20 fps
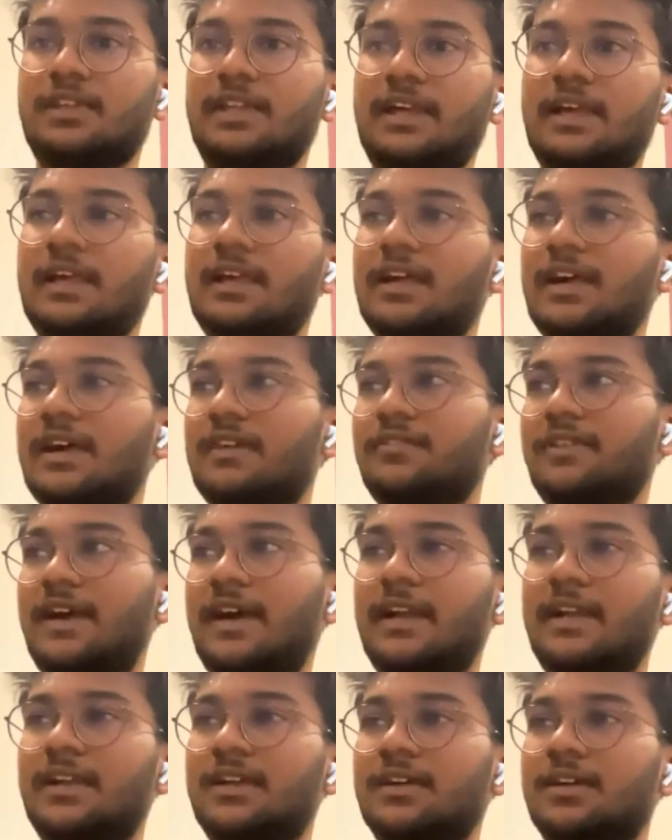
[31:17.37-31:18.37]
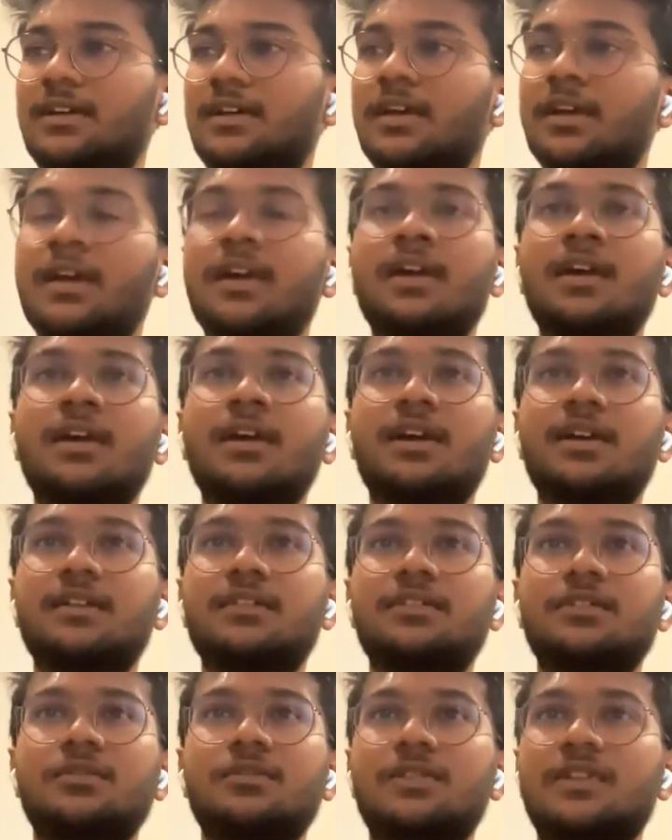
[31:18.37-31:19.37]
Like I've had a
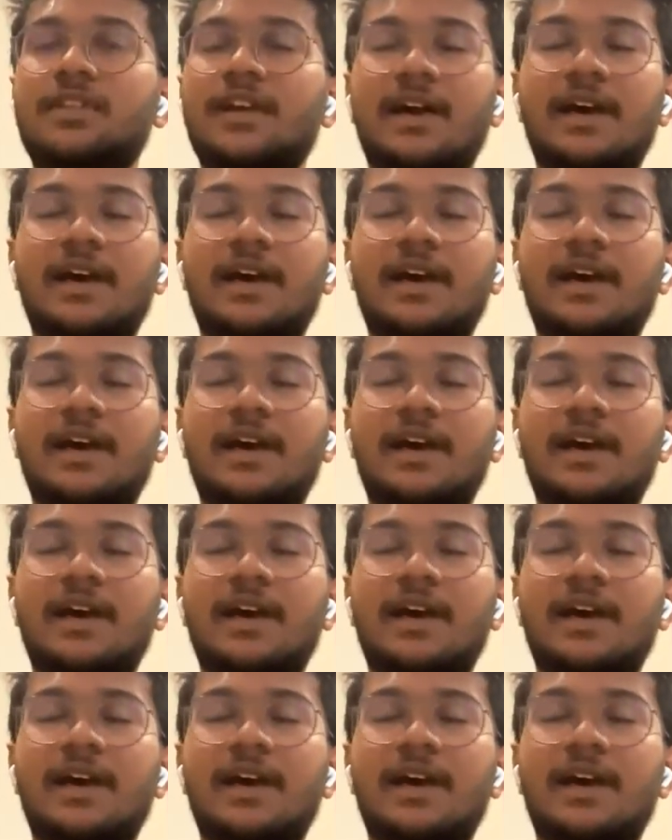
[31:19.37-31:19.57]
issue with